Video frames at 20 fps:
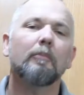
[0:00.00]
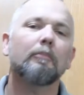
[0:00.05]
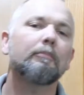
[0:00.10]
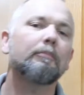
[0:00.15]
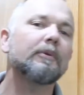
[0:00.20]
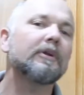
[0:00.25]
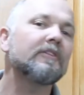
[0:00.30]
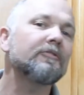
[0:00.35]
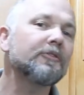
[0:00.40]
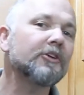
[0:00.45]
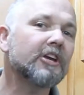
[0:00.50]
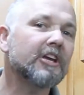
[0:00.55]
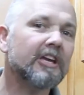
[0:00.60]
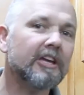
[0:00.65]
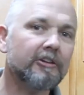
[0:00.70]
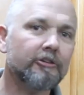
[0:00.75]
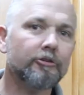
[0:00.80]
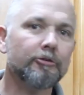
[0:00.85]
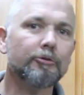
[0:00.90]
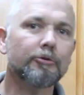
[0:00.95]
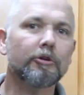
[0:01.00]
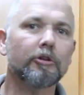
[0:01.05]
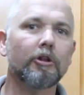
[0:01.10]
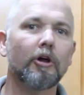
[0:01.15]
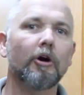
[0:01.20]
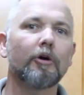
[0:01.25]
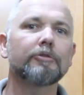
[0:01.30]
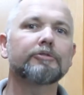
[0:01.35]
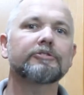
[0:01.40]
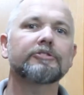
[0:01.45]
But if you get too
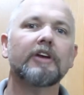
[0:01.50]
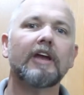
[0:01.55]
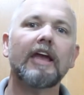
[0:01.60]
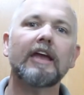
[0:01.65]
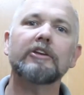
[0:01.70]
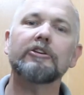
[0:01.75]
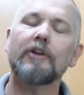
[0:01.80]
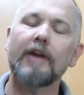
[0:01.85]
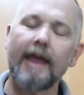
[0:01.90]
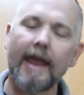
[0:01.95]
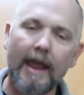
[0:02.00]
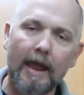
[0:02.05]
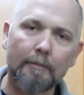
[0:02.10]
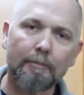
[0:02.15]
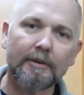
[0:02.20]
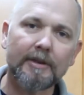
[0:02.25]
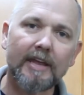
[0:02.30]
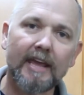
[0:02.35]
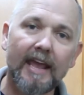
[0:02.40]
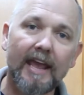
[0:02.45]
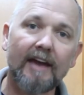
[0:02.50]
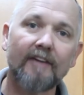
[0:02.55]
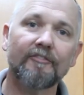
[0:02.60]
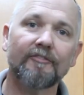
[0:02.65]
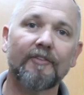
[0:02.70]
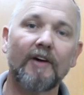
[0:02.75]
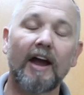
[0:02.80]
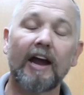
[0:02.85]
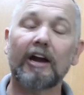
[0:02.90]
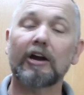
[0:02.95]
close and you happen to have
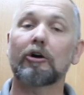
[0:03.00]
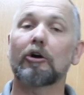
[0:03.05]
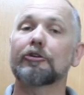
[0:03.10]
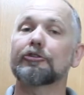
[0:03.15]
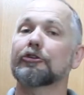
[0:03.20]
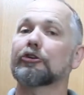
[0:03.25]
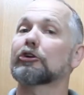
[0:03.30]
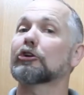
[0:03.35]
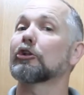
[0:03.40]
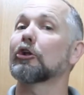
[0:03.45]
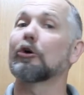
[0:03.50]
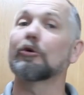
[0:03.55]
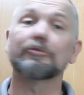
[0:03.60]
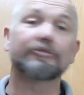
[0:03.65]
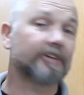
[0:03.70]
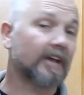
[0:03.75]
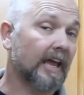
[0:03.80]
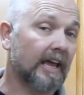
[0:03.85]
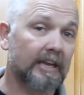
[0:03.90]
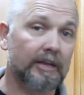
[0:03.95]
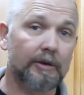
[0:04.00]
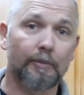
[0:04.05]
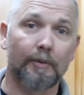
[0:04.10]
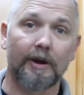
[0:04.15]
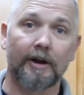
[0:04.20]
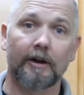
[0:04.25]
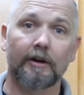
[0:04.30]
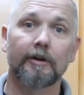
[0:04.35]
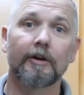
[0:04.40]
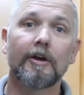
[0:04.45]
fire on your clothes
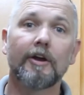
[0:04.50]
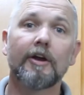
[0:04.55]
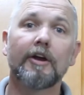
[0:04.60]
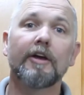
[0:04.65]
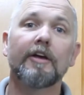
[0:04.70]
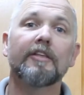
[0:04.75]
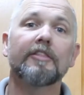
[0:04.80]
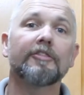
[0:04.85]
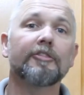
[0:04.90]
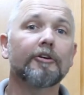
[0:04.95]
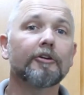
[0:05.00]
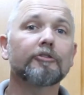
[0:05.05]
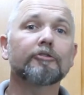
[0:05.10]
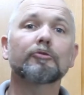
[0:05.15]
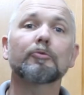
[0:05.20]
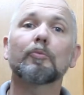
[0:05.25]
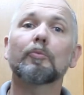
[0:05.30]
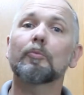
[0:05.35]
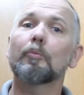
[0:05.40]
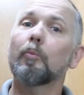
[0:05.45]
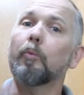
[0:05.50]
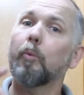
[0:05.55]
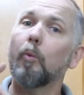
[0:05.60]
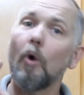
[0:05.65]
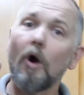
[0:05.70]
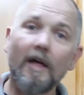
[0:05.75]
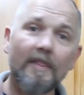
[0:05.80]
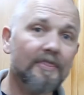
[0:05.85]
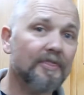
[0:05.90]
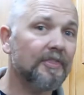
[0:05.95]
anywhere, there's
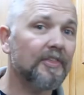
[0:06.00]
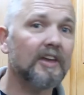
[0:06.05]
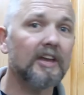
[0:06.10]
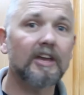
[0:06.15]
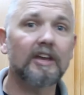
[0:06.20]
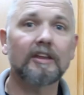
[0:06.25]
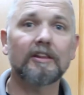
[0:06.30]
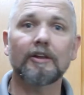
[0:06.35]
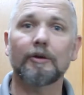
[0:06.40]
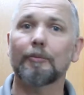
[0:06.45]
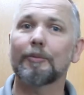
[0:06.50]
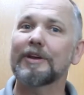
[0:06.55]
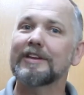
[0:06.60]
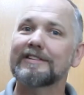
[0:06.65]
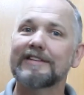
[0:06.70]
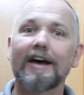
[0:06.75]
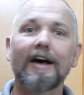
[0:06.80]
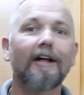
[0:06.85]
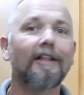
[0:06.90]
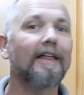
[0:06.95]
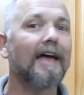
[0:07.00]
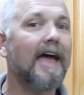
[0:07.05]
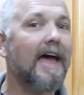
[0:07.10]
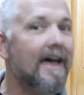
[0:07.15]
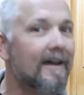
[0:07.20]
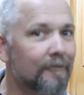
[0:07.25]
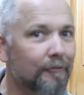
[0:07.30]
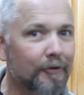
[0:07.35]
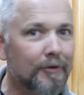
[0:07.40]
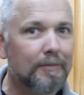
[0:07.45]
one thing that we tell
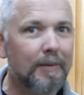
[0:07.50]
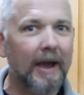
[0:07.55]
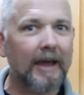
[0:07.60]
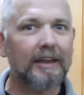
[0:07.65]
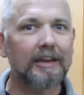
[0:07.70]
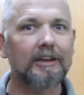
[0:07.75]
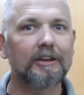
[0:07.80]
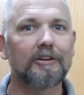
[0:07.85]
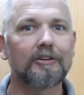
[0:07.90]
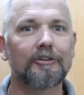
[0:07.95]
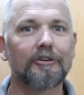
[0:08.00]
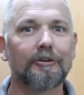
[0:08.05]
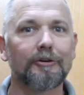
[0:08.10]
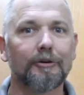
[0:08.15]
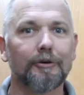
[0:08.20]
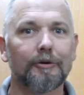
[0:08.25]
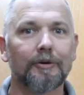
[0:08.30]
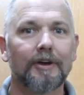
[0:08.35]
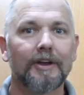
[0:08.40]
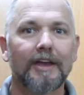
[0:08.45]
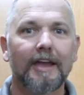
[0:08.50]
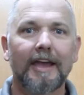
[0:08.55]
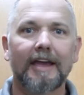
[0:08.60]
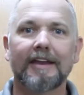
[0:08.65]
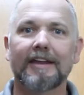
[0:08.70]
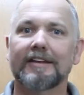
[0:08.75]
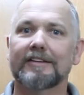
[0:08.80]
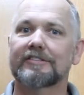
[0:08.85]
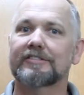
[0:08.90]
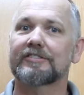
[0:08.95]
everybody to do, and
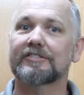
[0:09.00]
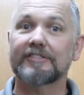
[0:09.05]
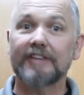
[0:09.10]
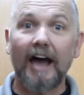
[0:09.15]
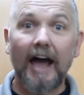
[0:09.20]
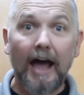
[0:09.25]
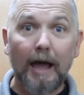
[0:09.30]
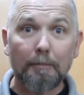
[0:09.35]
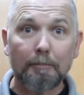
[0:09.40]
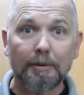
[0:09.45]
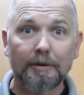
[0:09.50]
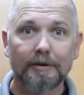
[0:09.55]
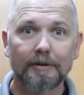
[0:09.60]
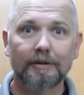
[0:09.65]
it's stop,